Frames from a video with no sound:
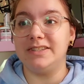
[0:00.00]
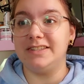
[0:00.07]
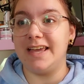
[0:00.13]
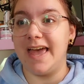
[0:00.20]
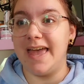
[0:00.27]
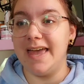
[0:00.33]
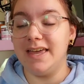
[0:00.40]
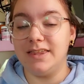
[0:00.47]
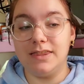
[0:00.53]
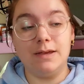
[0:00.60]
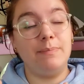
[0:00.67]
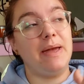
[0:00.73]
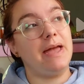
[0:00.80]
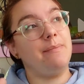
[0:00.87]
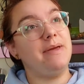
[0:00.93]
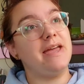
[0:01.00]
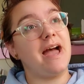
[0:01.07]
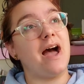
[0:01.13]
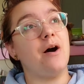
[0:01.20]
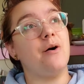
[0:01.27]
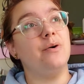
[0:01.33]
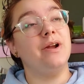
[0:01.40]
take the baby
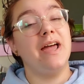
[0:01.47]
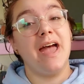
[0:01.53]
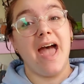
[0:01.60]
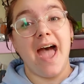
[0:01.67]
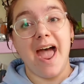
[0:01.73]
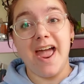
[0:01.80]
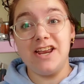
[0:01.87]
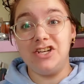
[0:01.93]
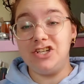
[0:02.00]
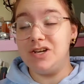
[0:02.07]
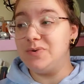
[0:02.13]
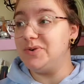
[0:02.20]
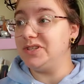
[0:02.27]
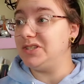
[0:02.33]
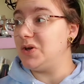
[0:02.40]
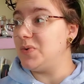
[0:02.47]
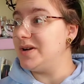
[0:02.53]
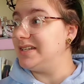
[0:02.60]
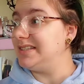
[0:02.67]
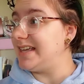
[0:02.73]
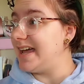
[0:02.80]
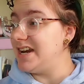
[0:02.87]
out, and she was so
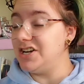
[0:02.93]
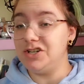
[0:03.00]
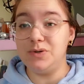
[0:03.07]
excited.